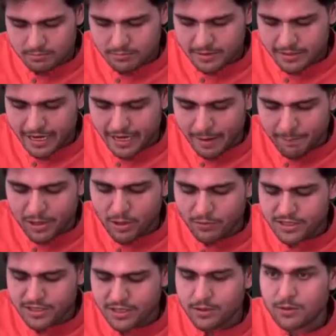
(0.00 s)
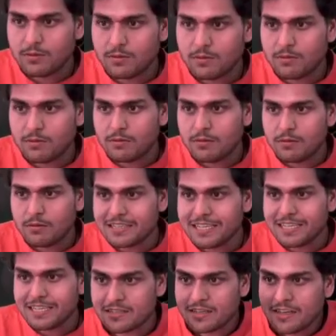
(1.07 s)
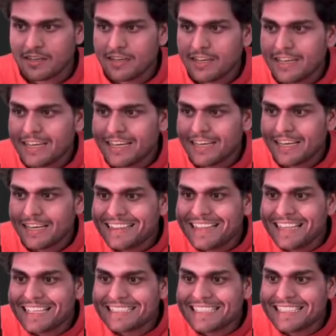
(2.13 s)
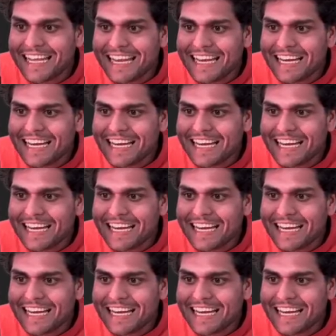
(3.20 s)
Wrapper of 0. See this. This thing.